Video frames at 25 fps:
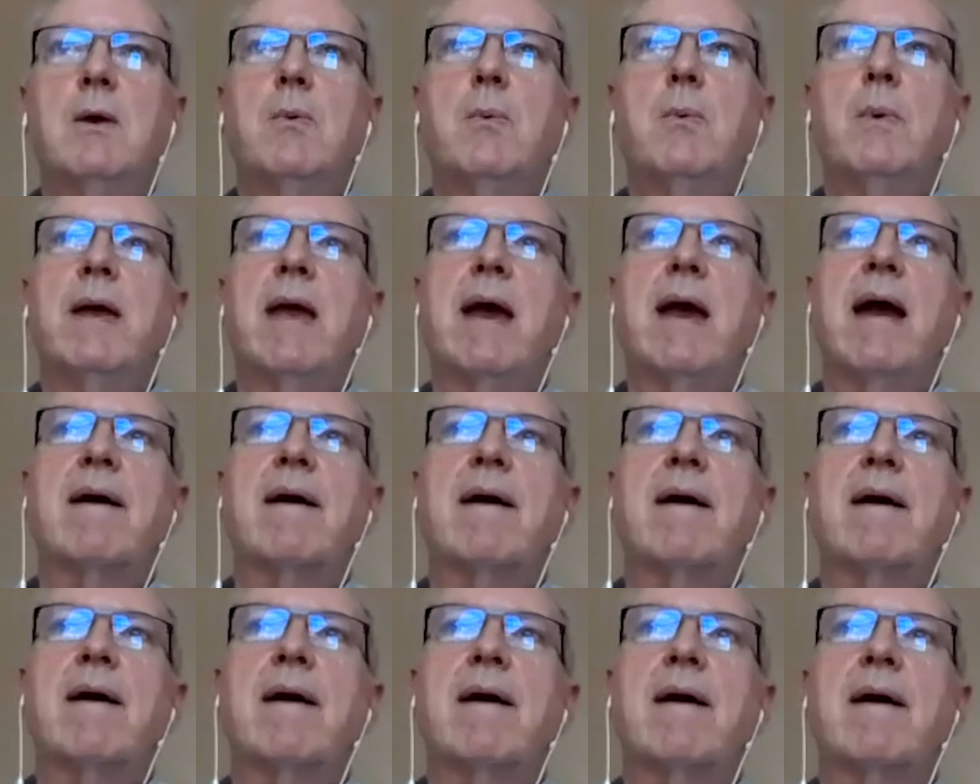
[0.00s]
we
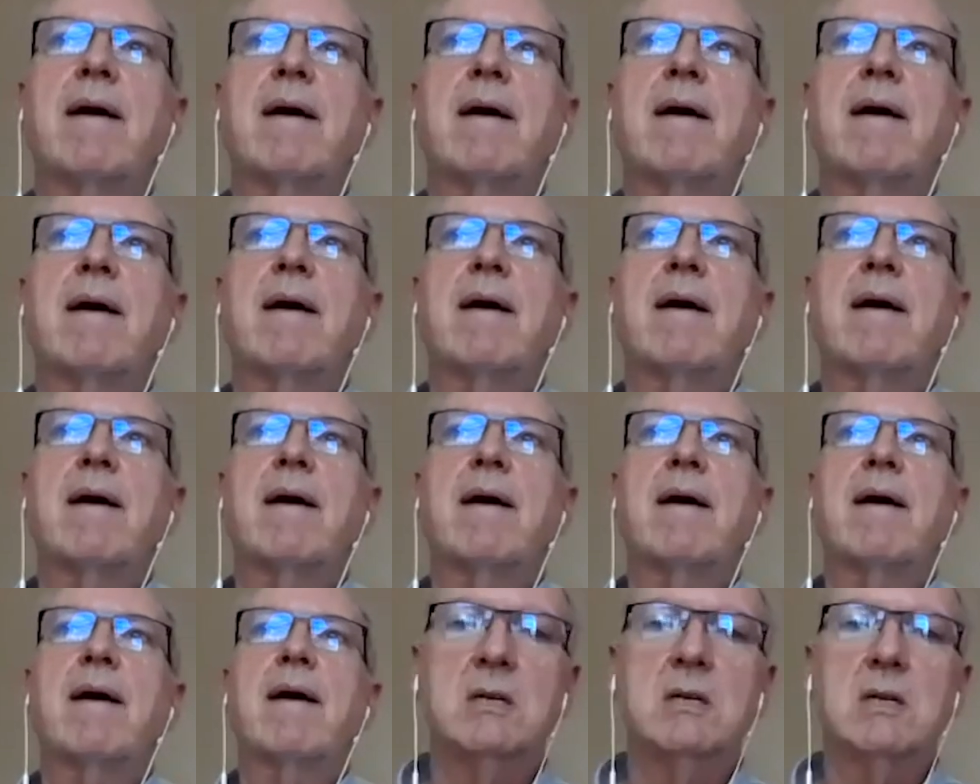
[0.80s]
have
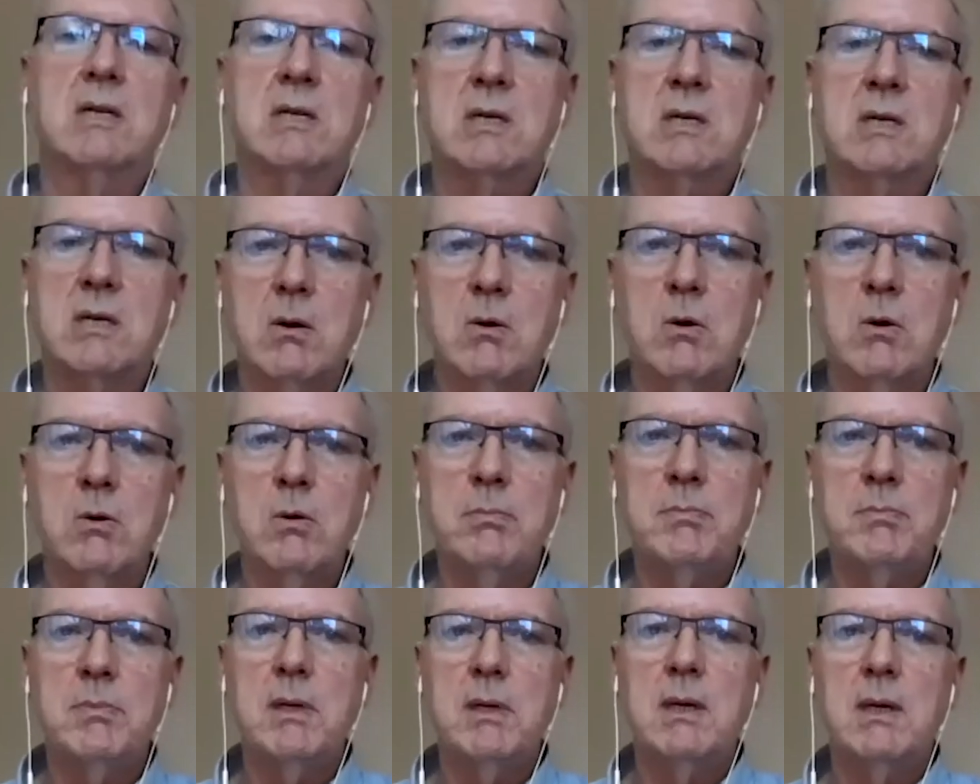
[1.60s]
to think was
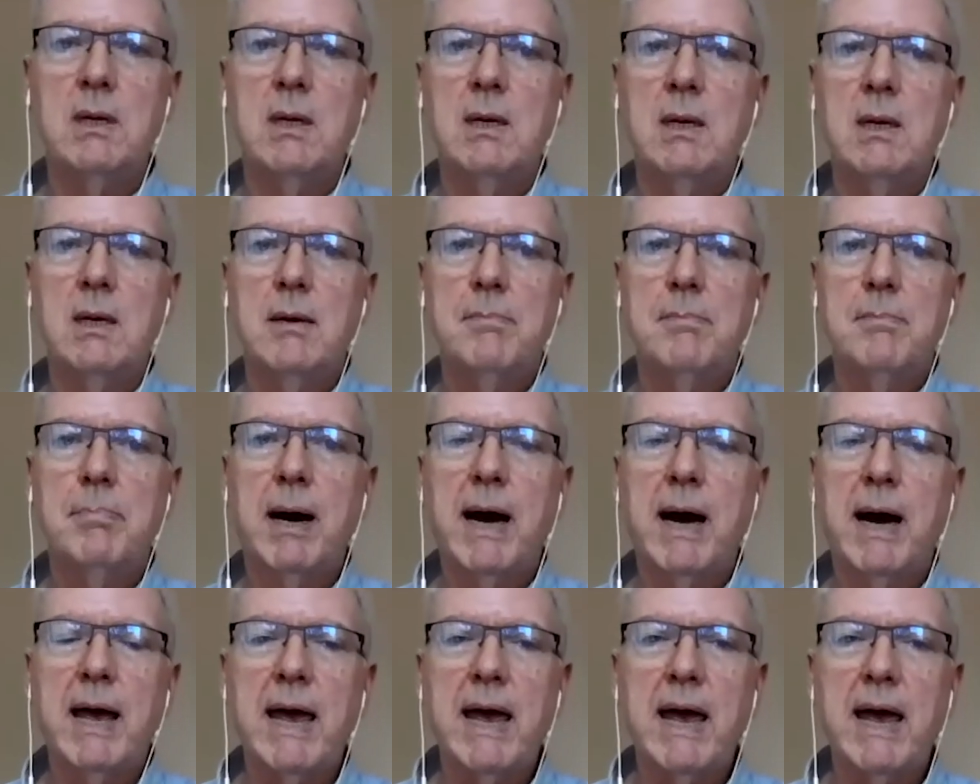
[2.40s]
consumed
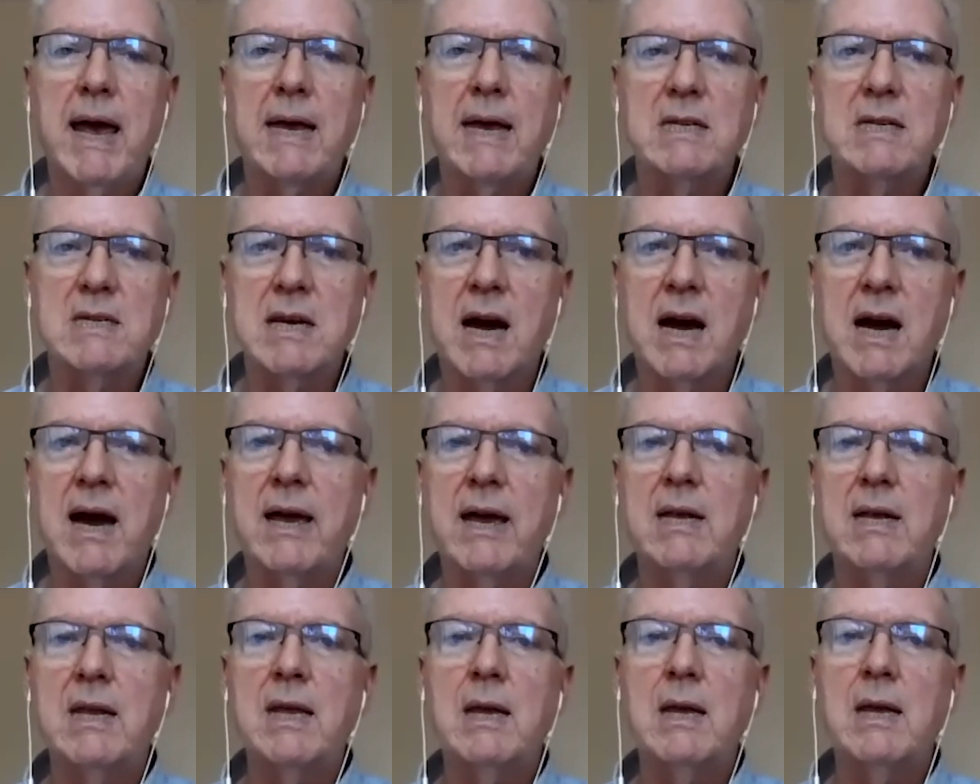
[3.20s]
by
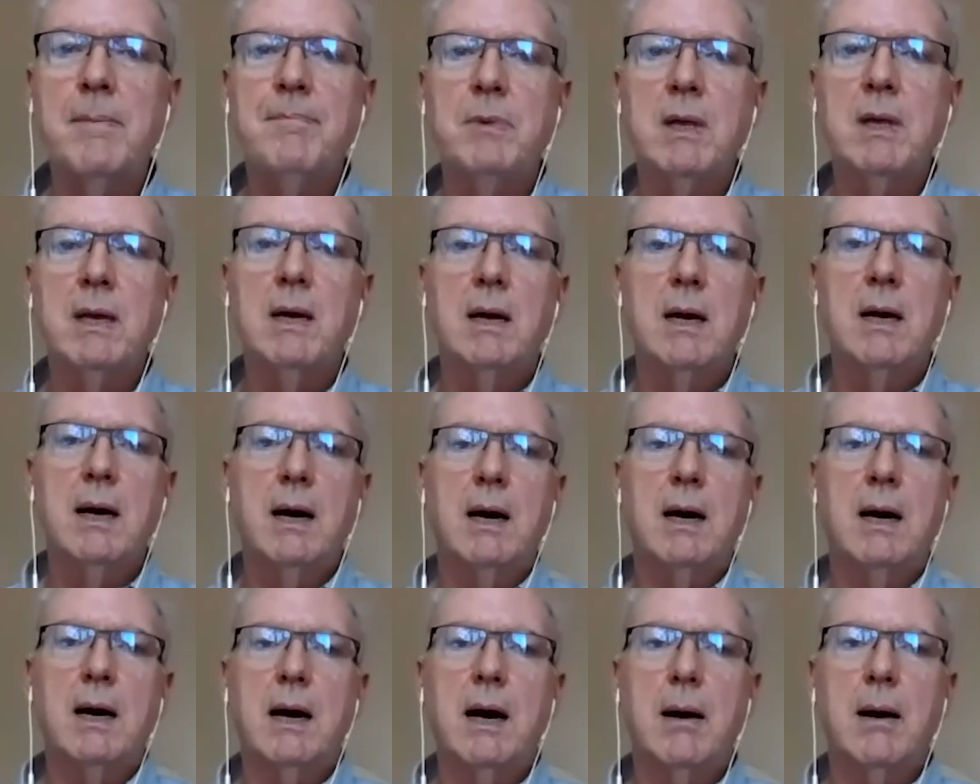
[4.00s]
anxiety
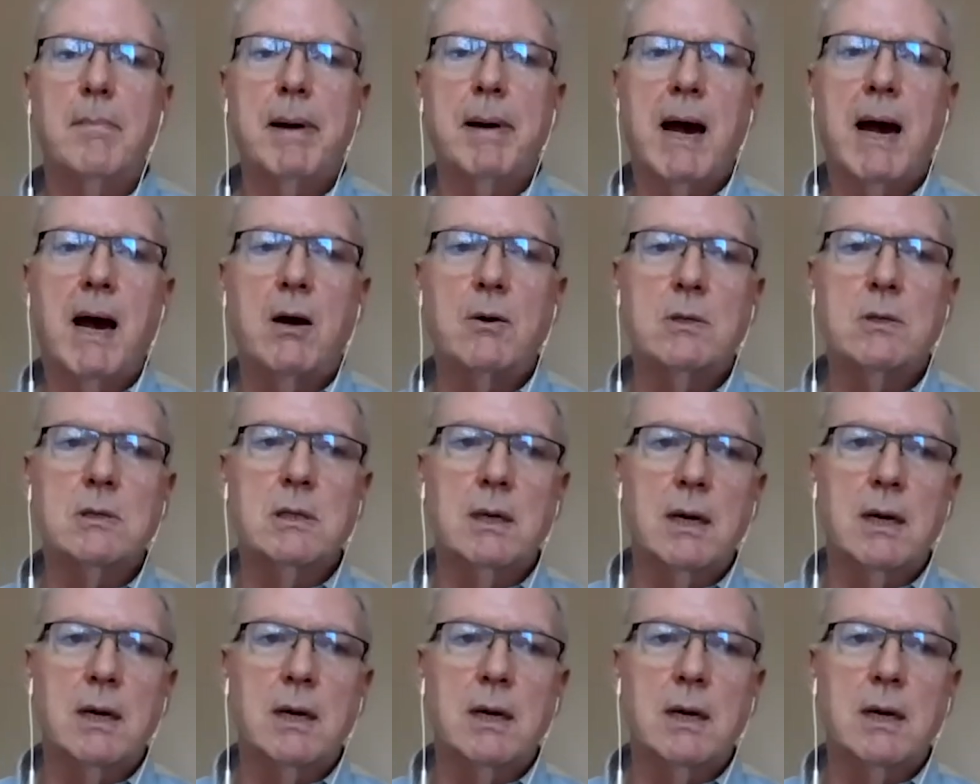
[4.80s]
about